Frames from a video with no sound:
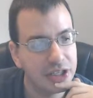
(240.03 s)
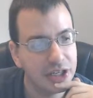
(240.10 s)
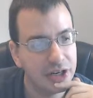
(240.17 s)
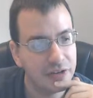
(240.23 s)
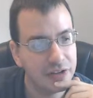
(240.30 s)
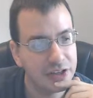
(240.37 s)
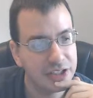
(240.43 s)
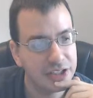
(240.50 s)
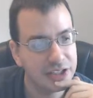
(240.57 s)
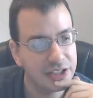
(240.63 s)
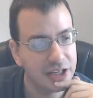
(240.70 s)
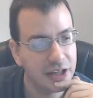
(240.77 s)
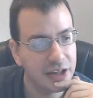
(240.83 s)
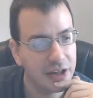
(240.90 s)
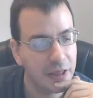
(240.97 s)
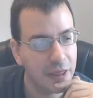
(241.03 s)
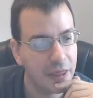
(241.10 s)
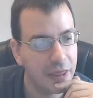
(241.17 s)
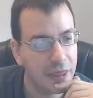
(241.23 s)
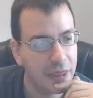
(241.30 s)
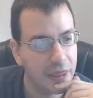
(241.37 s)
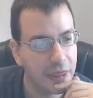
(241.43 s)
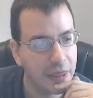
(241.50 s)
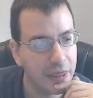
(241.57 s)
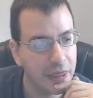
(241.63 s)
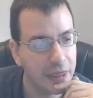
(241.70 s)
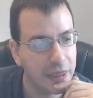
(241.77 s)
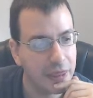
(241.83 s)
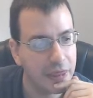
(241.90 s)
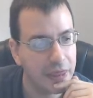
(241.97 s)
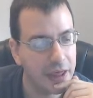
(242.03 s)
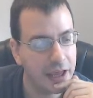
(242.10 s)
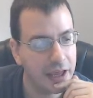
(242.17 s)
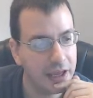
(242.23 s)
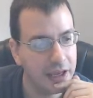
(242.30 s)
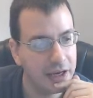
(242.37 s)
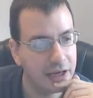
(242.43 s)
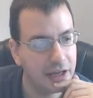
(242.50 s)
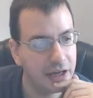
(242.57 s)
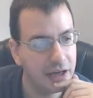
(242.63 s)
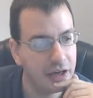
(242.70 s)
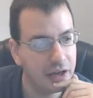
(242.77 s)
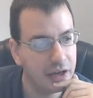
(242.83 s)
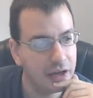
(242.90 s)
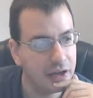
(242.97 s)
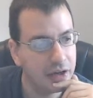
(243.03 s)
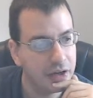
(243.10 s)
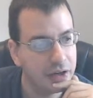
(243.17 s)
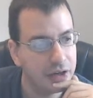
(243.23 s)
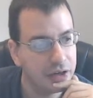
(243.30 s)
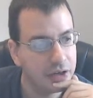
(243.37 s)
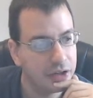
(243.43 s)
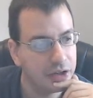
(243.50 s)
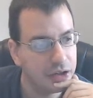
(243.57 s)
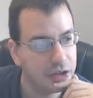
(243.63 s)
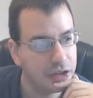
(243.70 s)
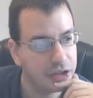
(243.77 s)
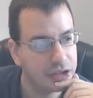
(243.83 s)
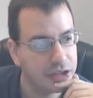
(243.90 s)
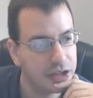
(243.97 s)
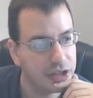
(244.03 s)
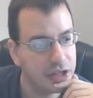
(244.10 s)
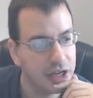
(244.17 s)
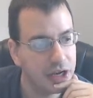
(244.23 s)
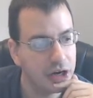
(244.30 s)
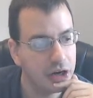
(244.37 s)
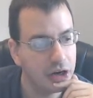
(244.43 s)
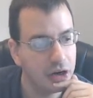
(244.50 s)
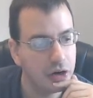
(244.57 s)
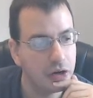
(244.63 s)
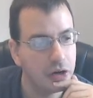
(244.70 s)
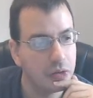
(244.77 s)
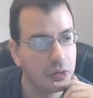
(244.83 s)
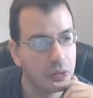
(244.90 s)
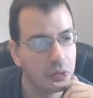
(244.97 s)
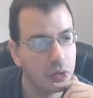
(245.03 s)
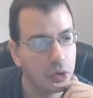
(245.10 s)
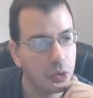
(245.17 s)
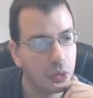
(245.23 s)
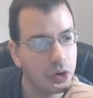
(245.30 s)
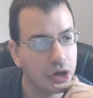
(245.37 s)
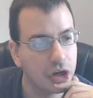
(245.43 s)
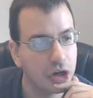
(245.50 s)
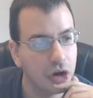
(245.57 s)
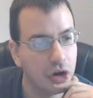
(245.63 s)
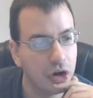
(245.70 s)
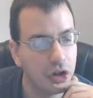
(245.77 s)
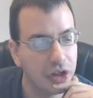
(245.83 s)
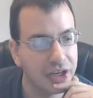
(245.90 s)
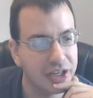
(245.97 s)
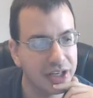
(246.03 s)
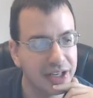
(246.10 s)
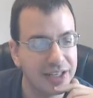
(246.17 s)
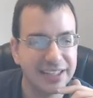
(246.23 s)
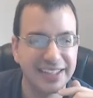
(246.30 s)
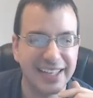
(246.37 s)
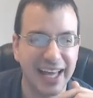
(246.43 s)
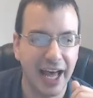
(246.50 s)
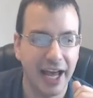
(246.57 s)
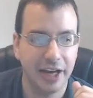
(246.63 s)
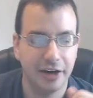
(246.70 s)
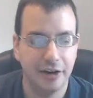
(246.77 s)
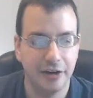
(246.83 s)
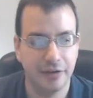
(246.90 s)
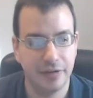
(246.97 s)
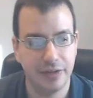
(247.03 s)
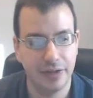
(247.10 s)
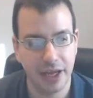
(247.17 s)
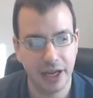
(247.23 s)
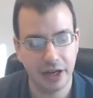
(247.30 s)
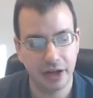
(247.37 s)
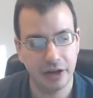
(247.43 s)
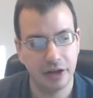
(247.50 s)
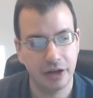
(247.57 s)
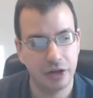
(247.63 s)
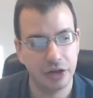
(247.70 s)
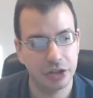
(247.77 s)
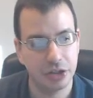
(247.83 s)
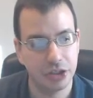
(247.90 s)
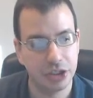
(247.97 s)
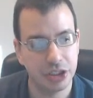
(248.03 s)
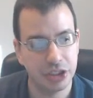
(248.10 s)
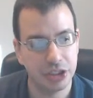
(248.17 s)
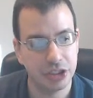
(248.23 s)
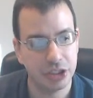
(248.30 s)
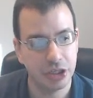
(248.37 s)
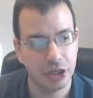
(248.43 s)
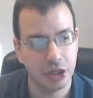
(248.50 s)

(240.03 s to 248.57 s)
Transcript: here, this is theta, this there, we're going to call it sine of theta. So this is